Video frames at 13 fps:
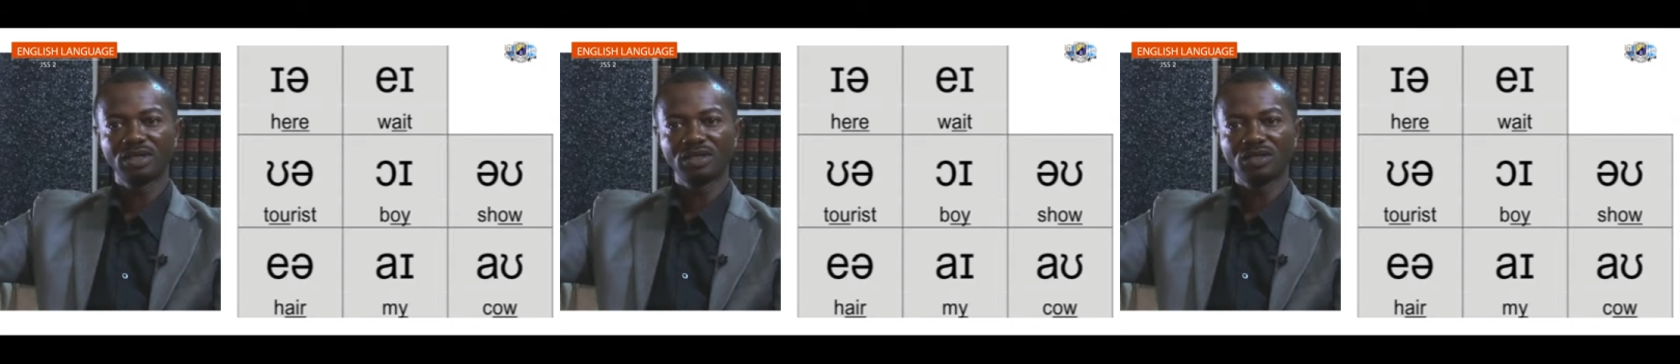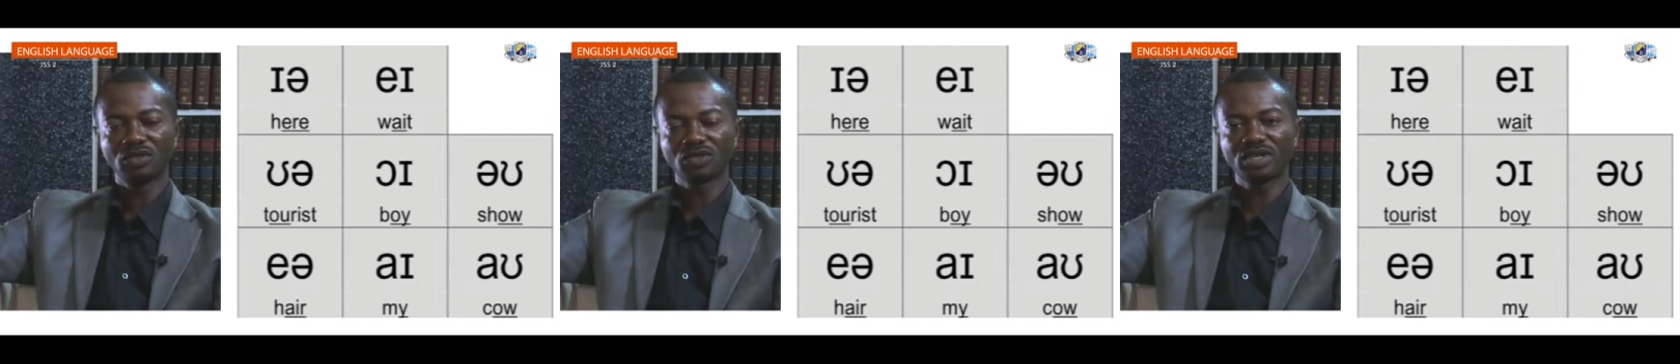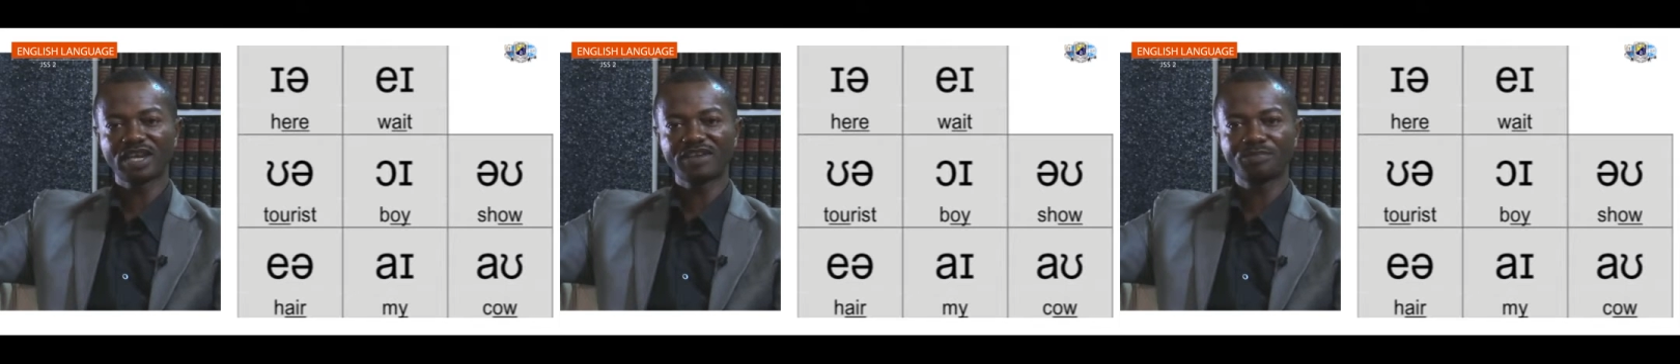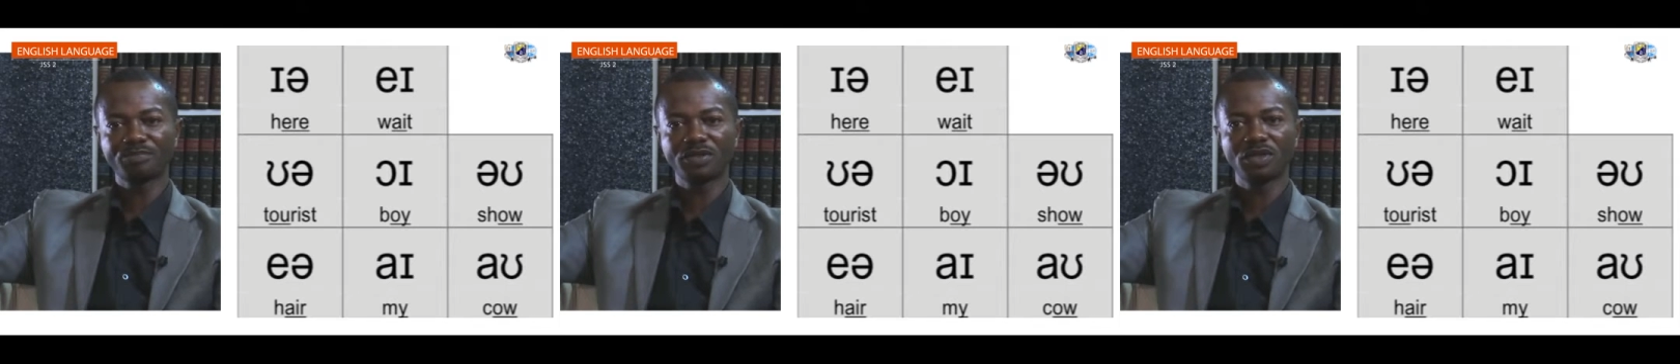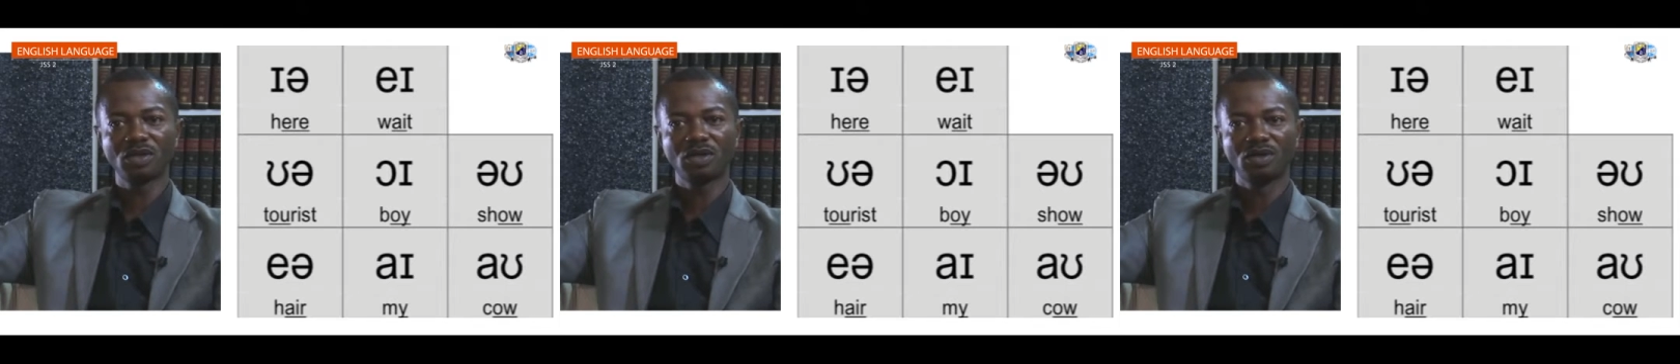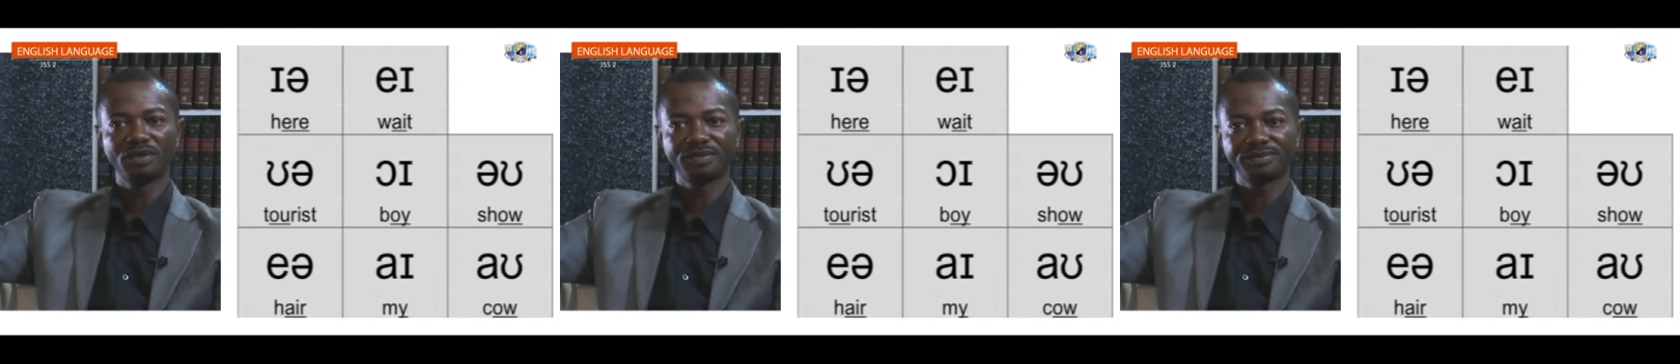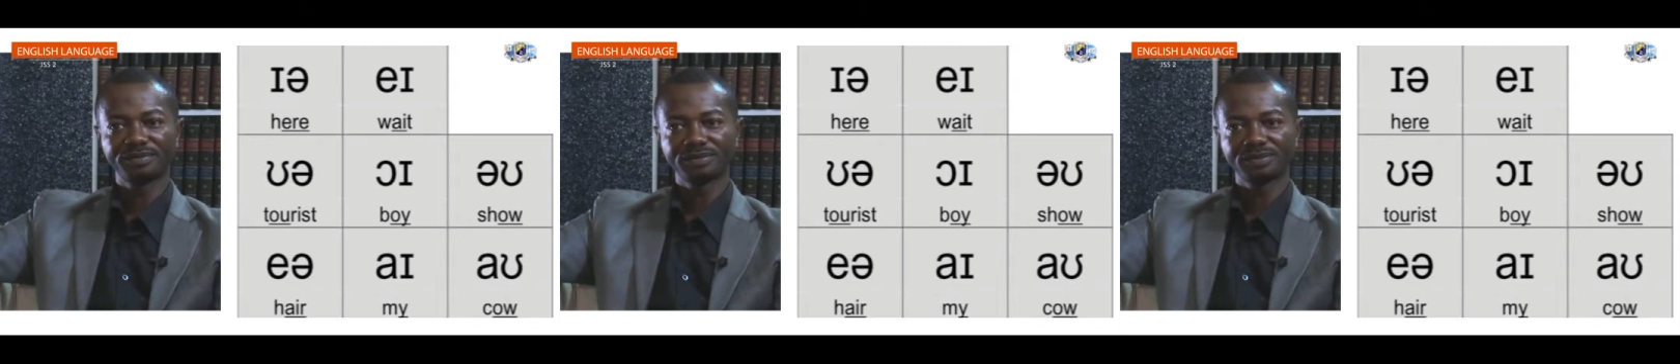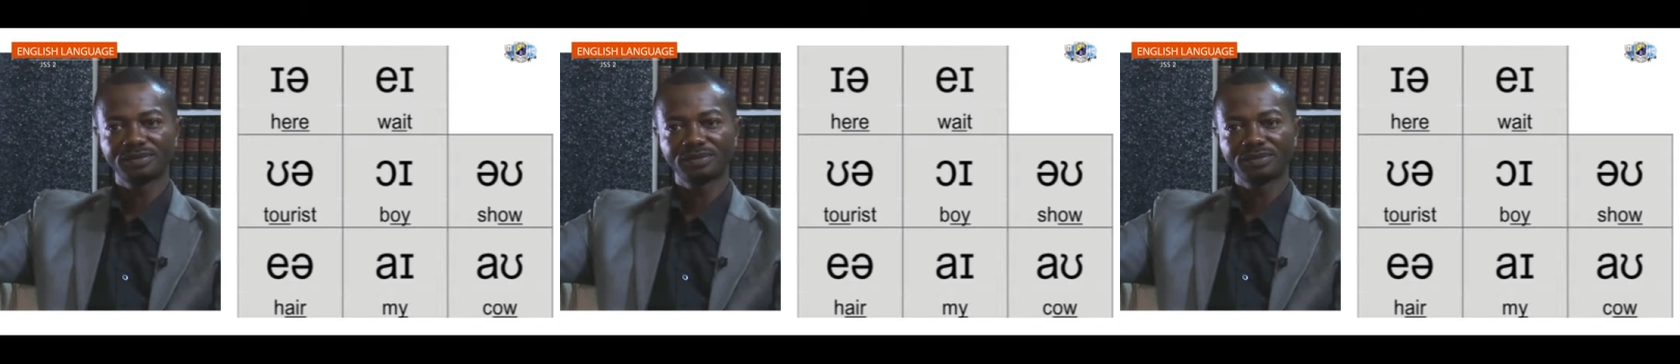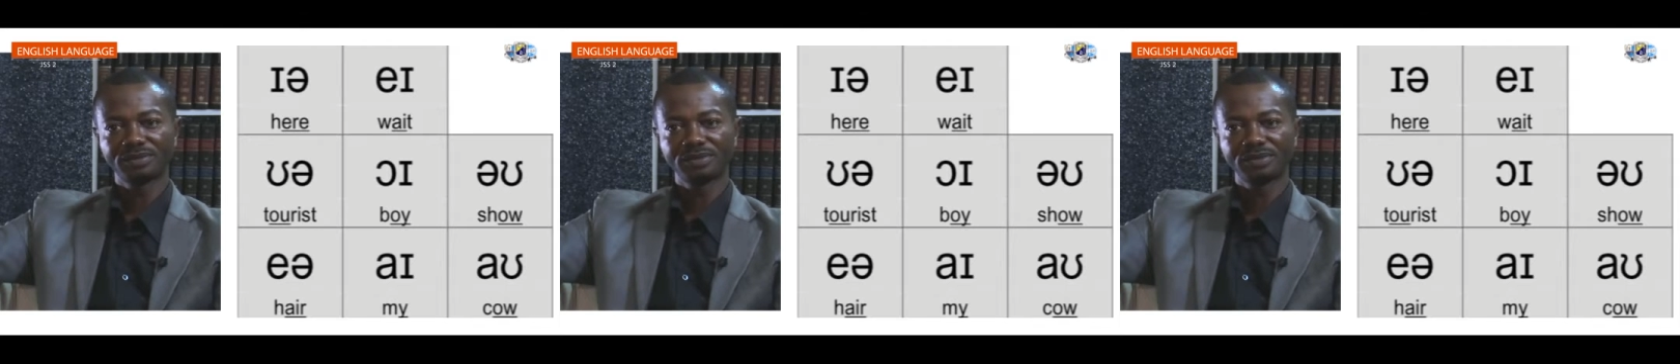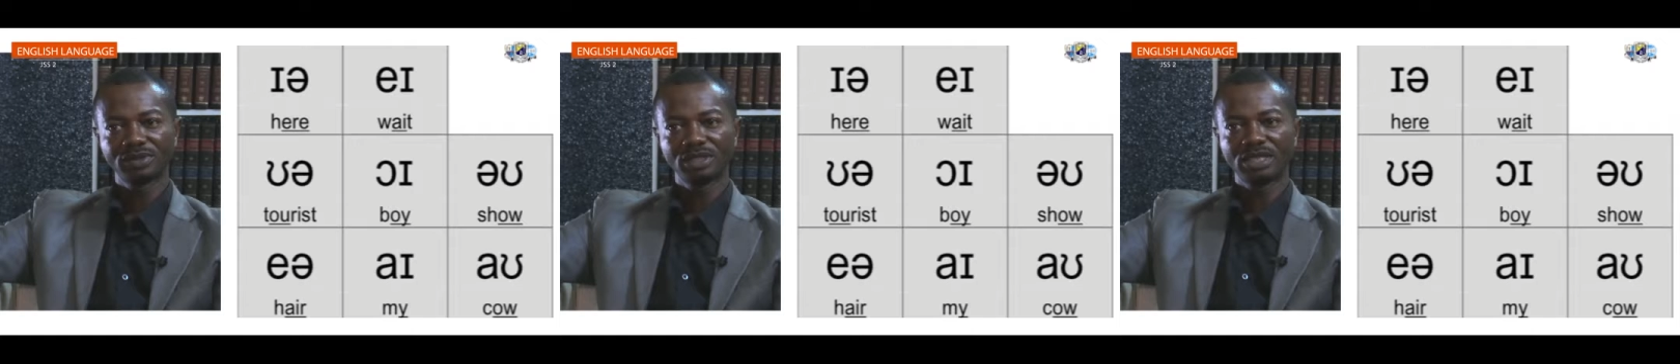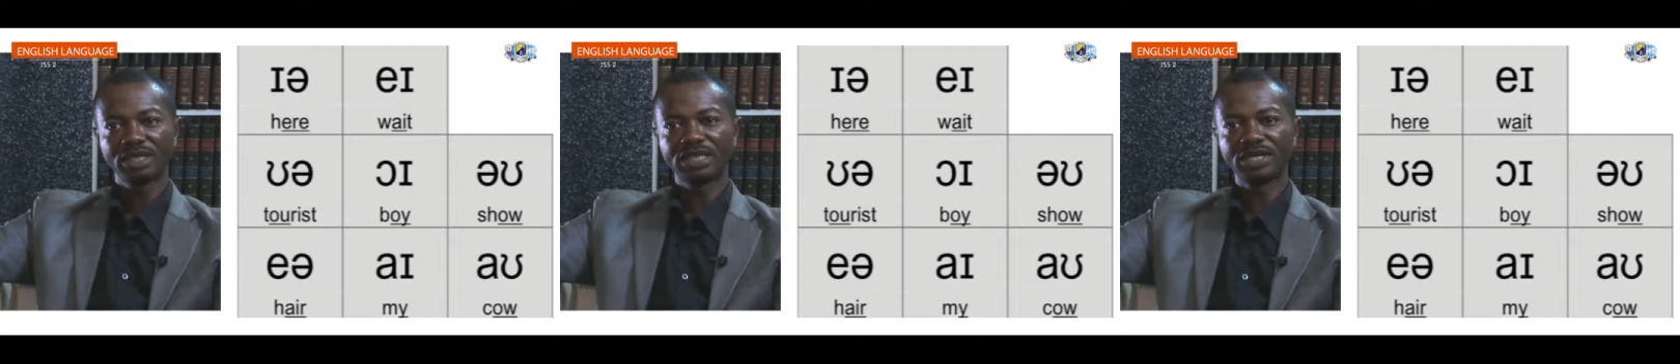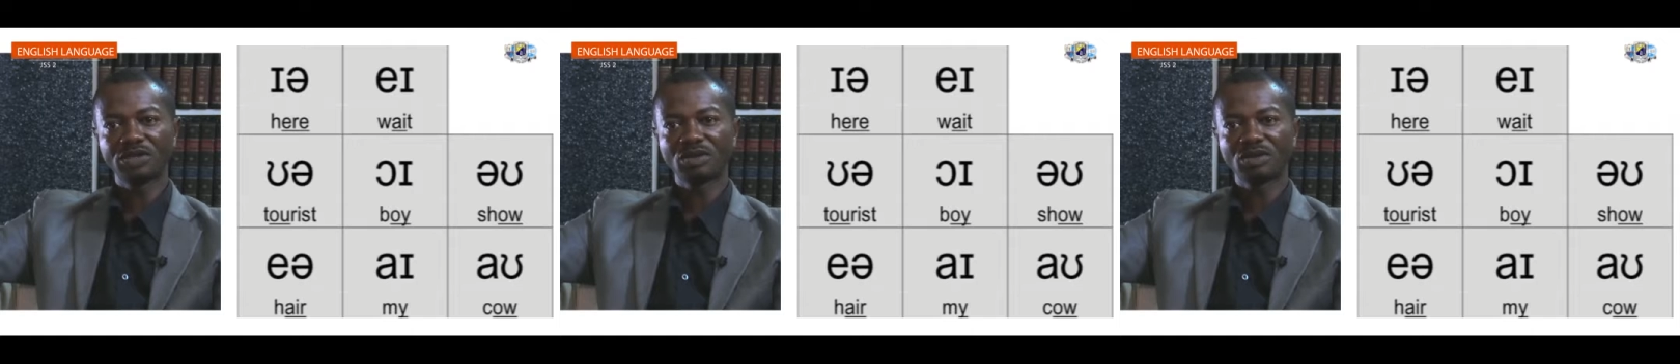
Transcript: You also have pure. Then